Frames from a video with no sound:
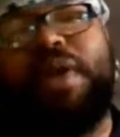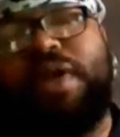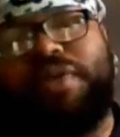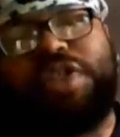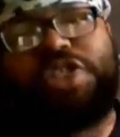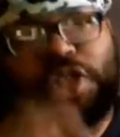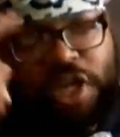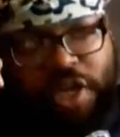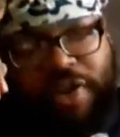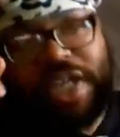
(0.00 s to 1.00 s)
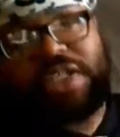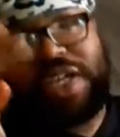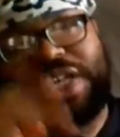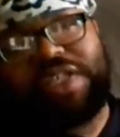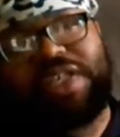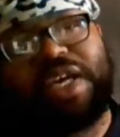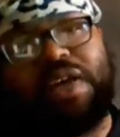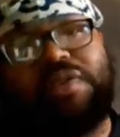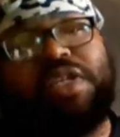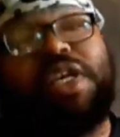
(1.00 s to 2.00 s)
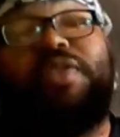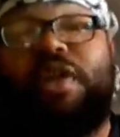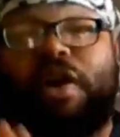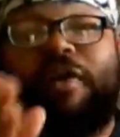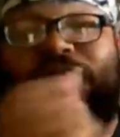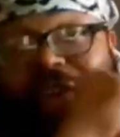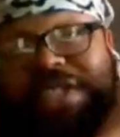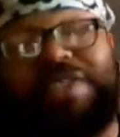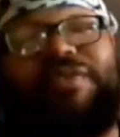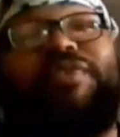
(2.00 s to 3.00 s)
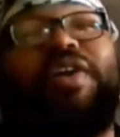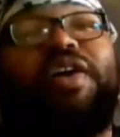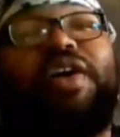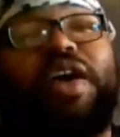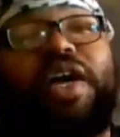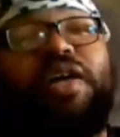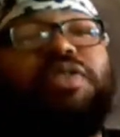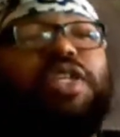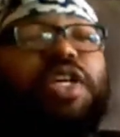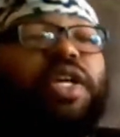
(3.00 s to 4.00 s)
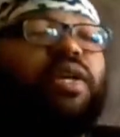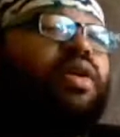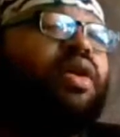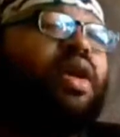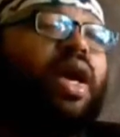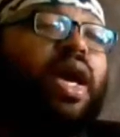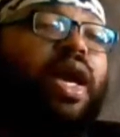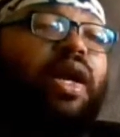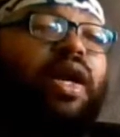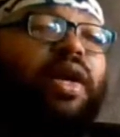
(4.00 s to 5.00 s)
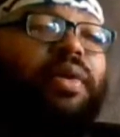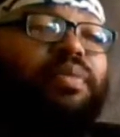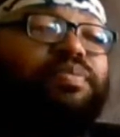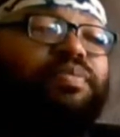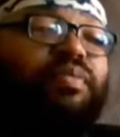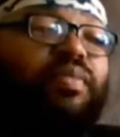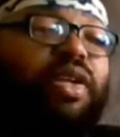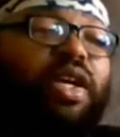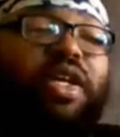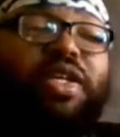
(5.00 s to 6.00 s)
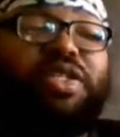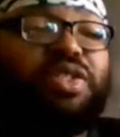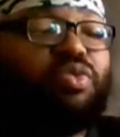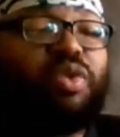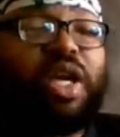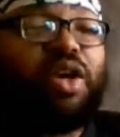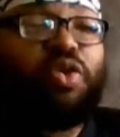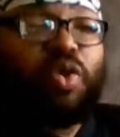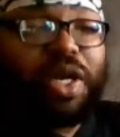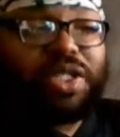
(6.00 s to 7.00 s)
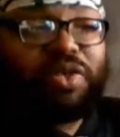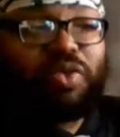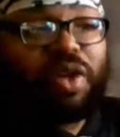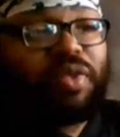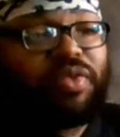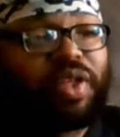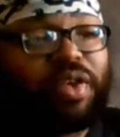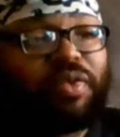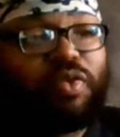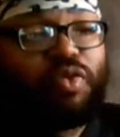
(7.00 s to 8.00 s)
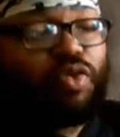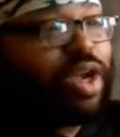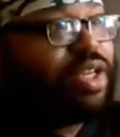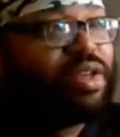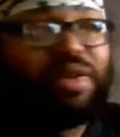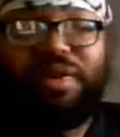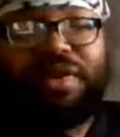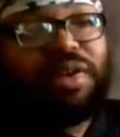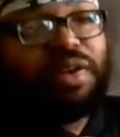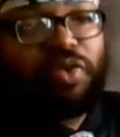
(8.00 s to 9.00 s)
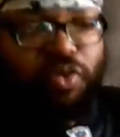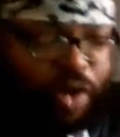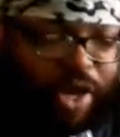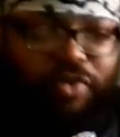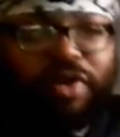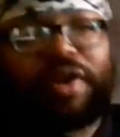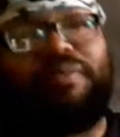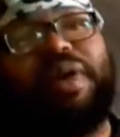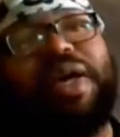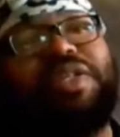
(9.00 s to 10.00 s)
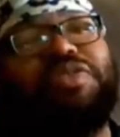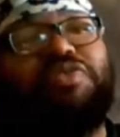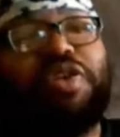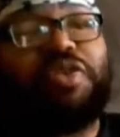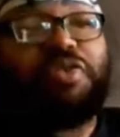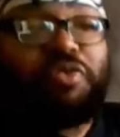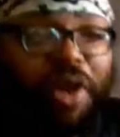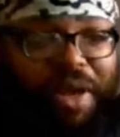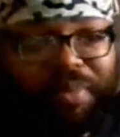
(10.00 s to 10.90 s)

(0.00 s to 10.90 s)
this year. Congratulations, L T, the offensive L T, and um, it is without question one of the great, great running backs, one of the great